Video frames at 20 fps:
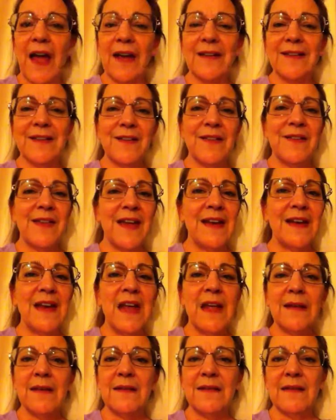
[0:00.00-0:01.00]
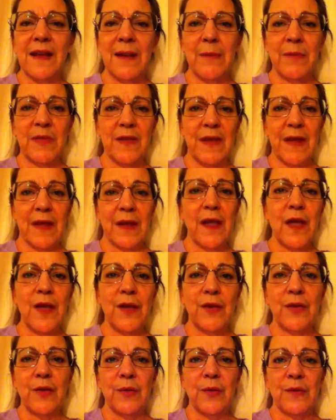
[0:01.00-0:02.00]
Until then, same thing.
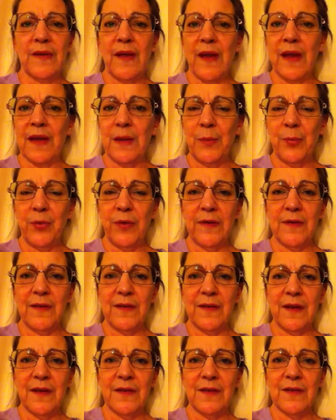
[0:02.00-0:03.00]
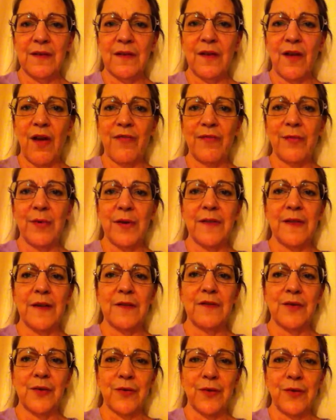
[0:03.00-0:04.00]
Use any presentation software
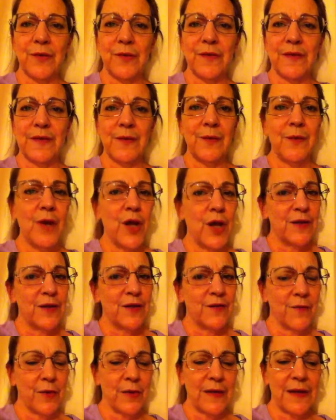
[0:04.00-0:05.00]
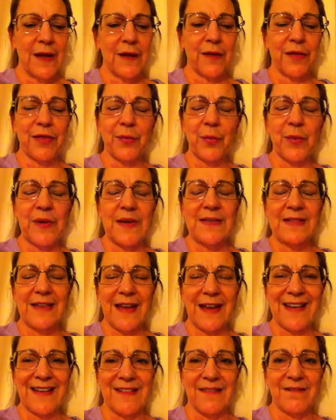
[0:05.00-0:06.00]
that you're used to. You've only got a
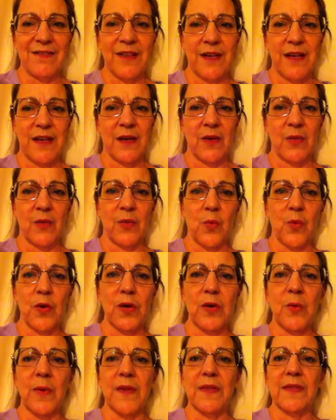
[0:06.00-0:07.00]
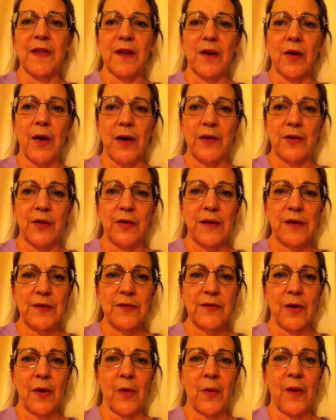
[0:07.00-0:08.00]
3-second video to work with there on your
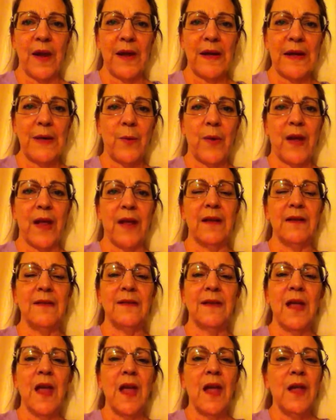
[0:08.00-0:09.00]
intro anyways.